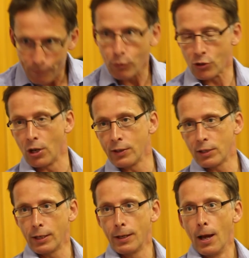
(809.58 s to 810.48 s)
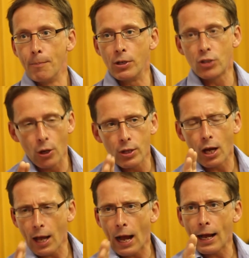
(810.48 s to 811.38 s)
Precisely. But so
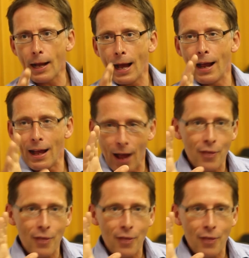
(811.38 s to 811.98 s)
I